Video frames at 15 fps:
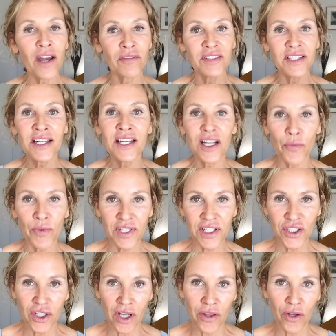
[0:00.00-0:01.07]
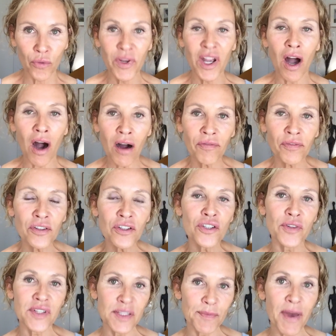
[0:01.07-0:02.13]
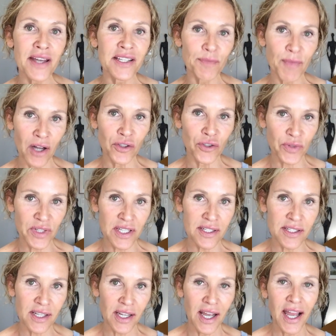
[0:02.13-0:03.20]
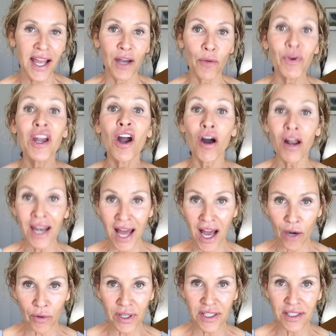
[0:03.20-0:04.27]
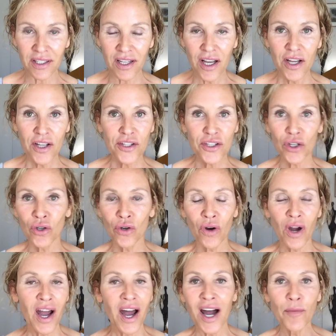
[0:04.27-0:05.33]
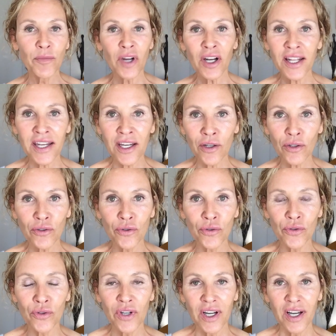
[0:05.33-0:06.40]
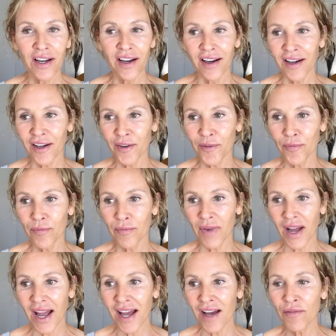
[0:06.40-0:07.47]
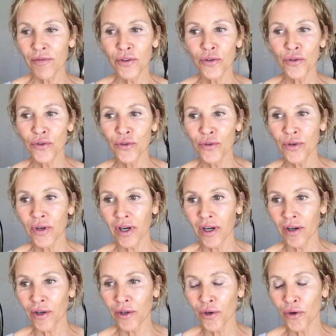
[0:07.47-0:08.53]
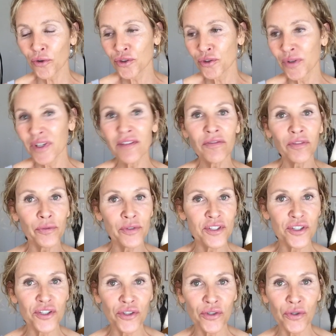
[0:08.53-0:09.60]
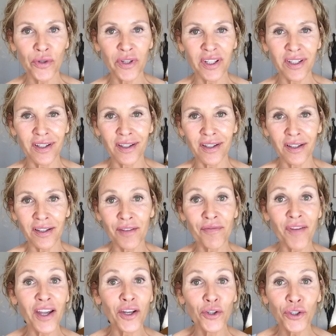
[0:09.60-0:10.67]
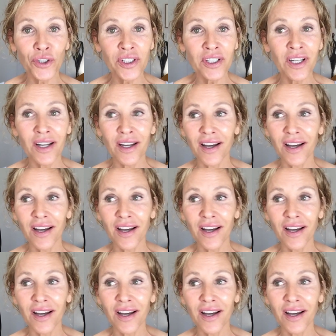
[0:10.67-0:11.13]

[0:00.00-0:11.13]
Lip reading: of dealing with each other, we often trespass boundaries. We allow it. So I'm not here to have you or to influence you, if I could,